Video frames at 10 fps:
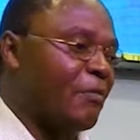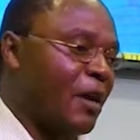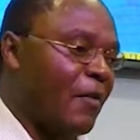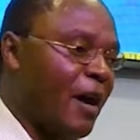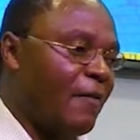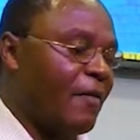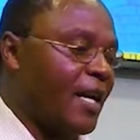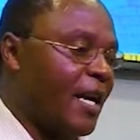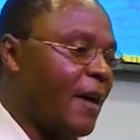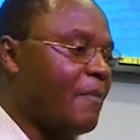about
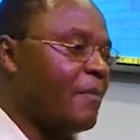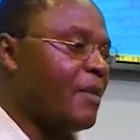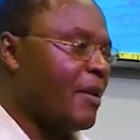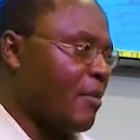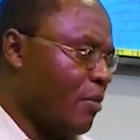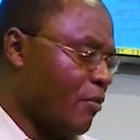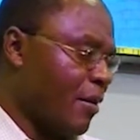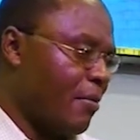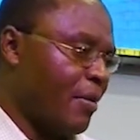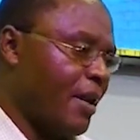Africa,
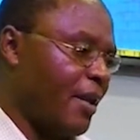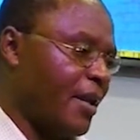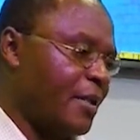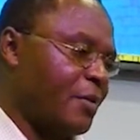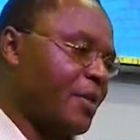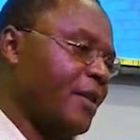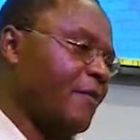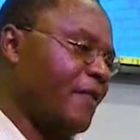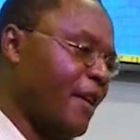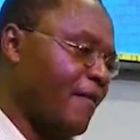probably that
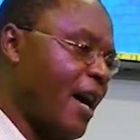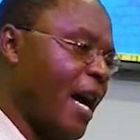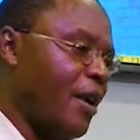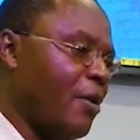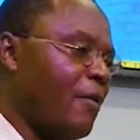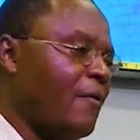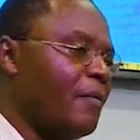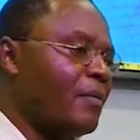we've never heard of.